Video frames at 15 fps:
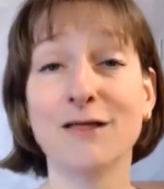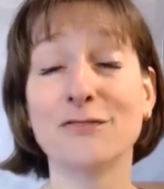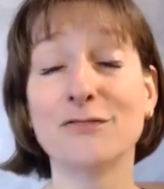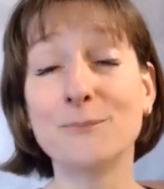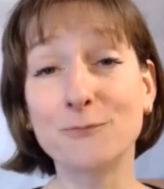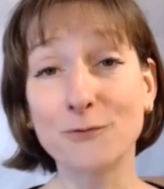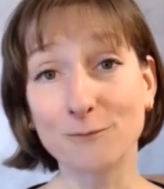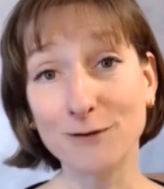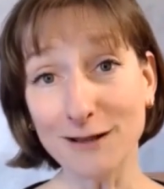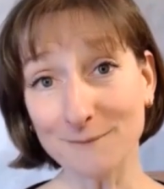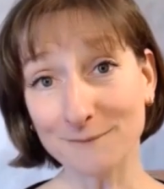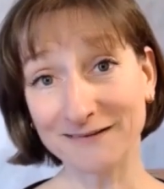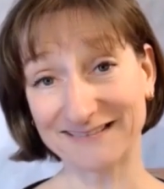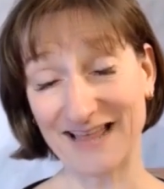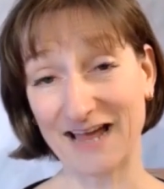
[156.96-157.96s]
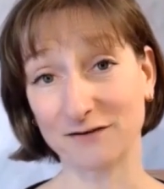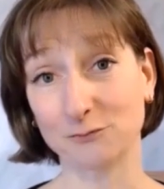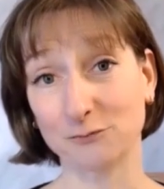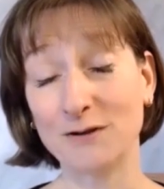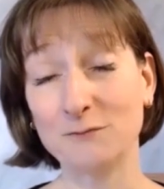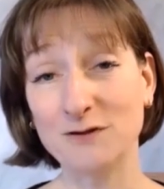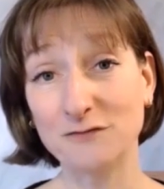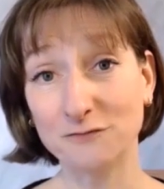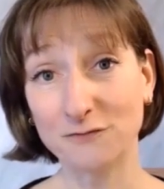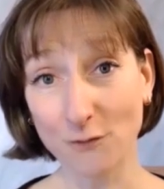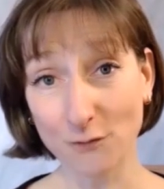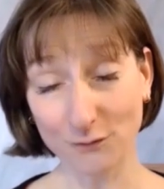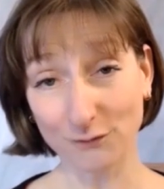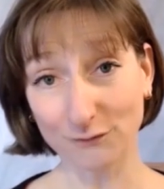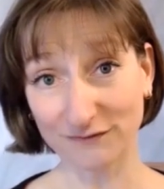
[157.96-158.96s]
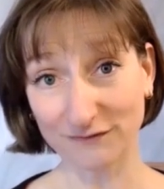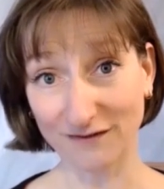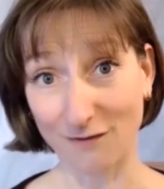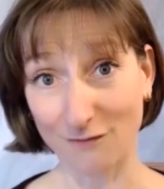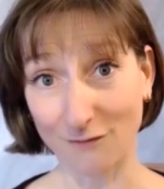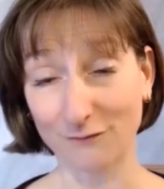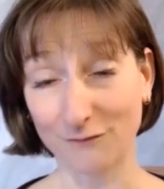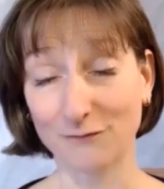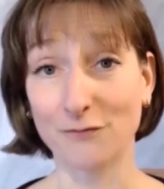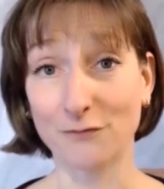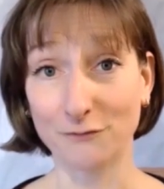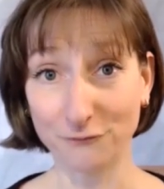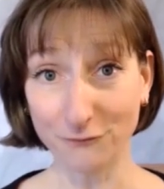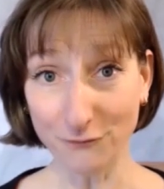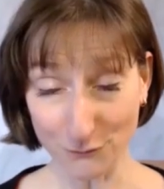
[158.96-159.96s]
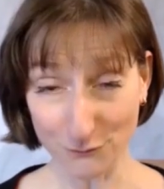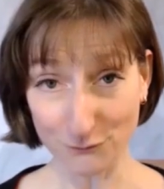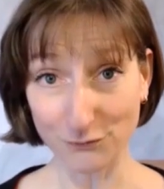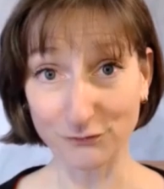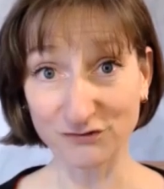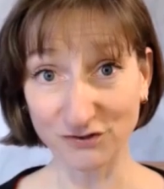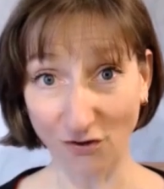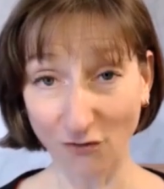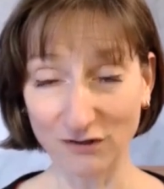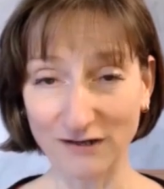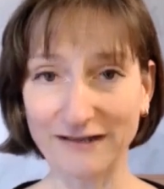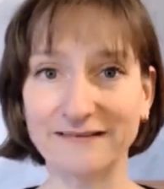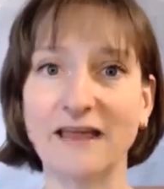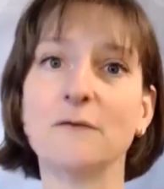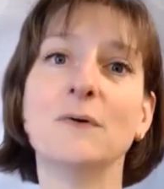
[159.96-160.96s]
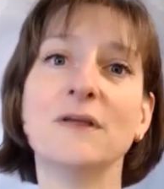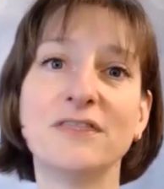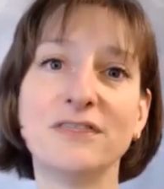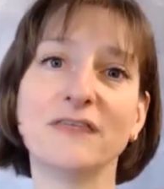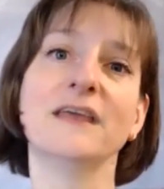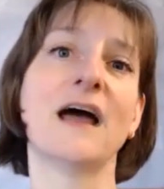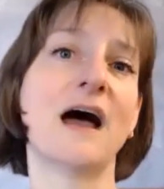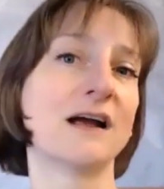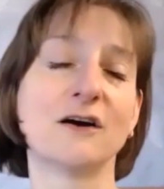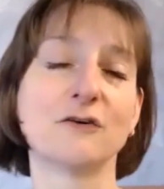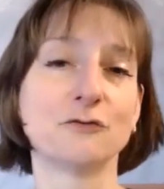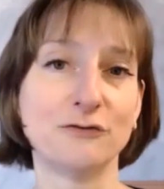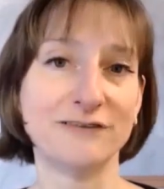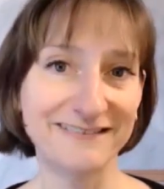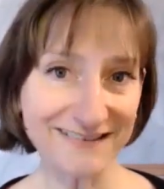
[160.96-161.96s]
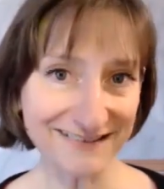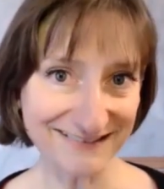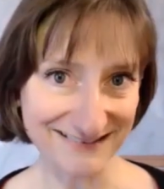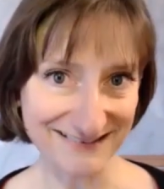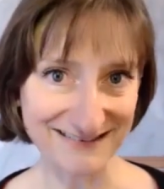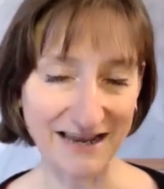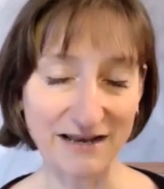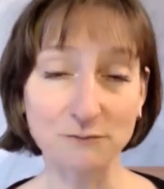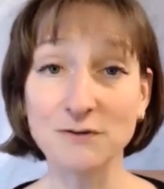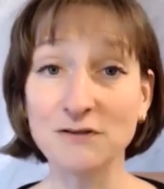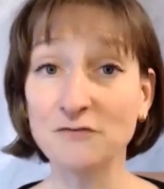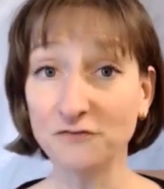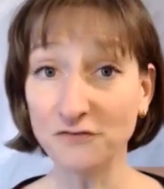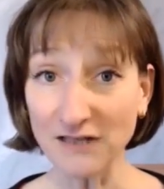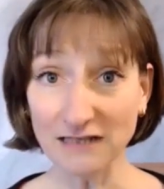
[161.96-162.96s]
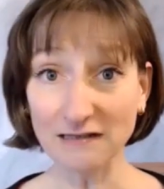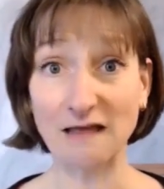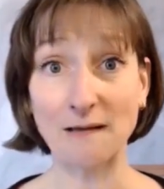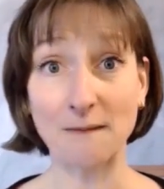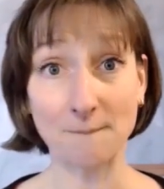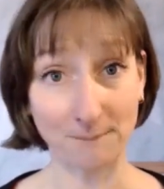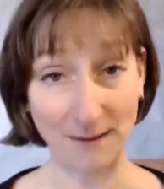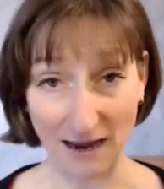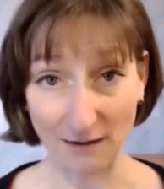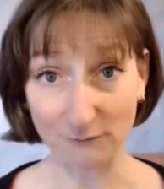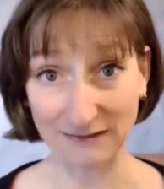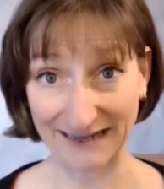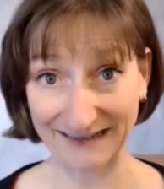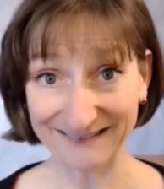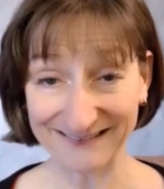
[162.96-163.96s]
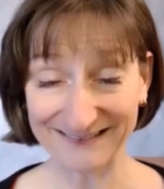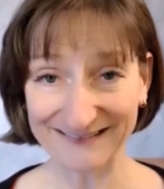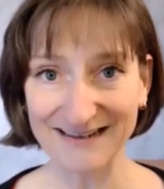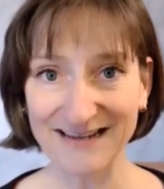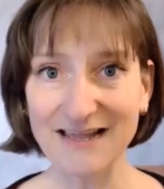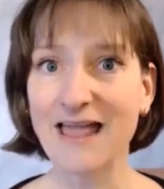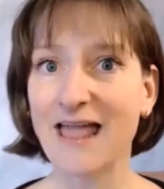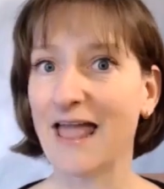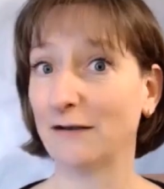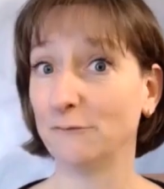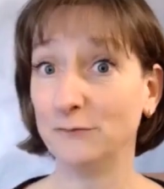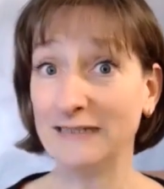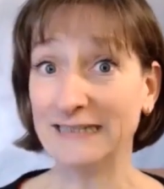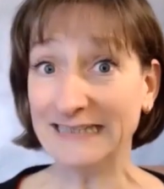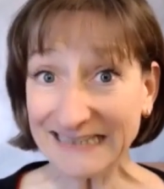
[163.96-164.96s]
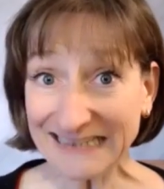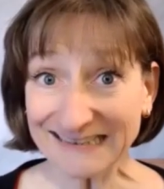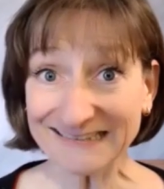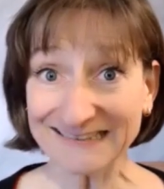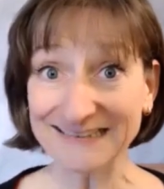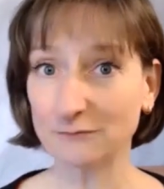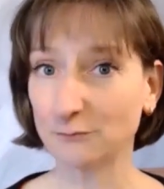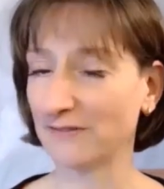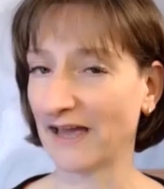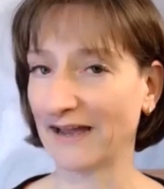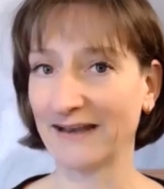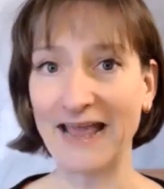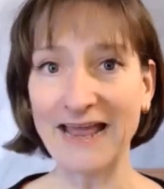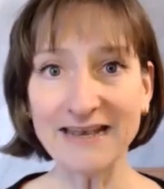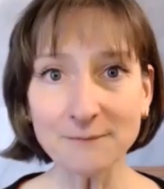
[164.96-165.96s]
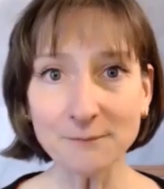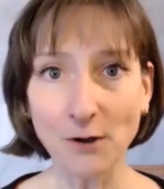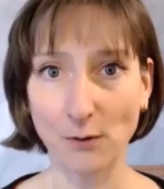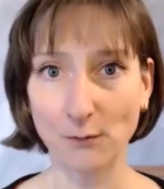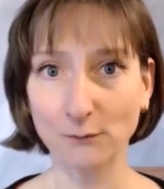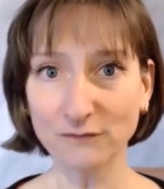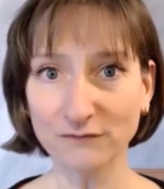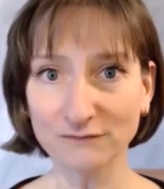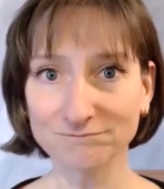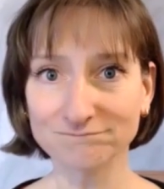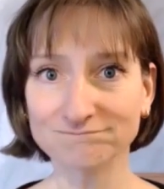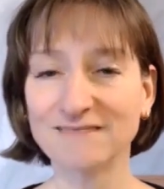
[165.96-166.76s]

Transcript: The problem is that when we focus on the food, the chocolate, and we think, I can't resist it, and we feel powerless, and we eat it without any pose,